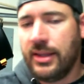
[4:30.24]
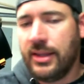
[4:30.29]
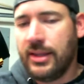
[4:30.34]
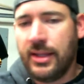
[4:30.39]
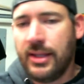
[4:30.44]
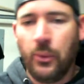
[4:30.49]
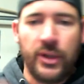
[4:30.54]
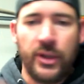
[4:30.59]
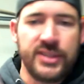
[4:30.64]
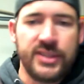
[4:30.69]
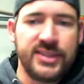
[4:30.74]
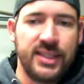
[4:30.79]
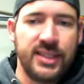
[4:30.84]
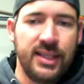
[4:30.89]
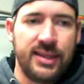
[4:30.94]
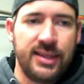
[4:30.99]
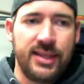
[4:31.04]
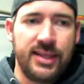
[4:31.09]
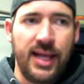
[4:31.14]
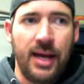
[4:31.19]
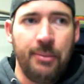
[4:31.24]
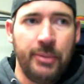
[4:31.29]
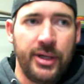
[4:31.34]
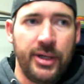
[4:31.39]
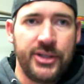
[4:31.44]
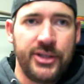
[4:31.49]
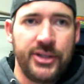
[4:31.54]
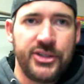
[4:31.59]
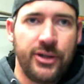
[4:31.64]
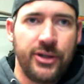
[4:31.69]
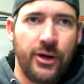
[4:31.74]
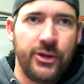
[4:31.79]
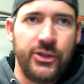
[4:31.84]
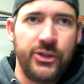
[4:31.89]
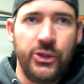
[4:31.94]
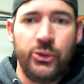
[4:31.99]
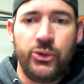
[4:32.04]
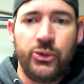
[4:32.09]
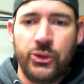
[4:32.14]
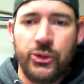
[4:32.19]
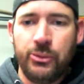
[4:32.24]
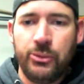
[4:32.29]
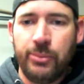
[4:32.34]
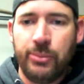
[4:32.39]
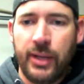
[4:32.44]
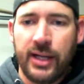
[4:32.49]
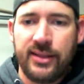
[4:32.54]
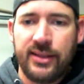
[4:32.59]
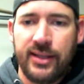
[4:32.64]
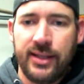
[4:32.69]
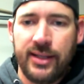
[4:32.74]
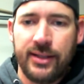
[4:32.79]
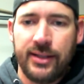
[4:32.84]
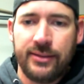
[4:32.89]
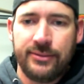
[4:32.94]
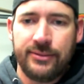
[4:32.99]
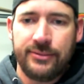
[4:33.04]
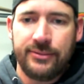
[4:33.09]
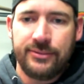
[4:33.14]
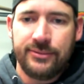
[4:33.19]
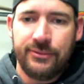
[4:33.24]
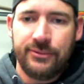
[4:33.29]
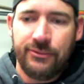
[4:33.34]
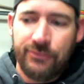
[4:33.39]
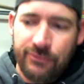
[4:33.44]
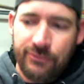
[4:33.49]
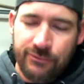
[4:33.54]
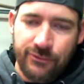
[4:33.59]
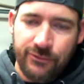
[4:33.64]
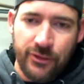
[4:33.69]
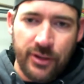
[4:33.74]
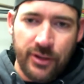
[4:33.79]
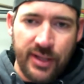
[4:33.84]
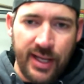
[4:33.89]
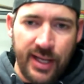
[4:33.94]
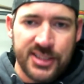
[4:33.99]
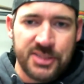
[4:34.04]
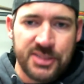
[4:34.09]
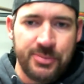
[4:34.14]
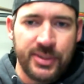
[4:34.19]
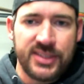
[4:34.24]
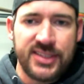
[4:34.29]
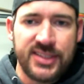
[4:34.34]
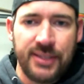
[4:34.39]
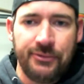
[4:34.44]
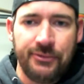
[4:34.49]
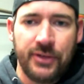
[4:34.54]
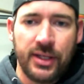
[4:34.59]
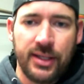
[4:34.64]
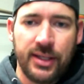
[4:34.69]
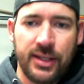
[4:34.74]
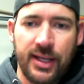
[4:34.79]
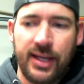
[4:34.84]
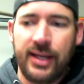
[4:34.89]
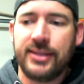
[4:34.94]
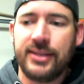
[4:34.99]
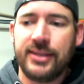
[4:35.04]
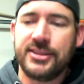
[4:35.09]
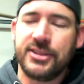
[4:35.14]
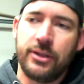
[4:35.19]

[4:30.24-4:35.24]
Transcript: there wasn't that much on YouTube back then for that specific thing.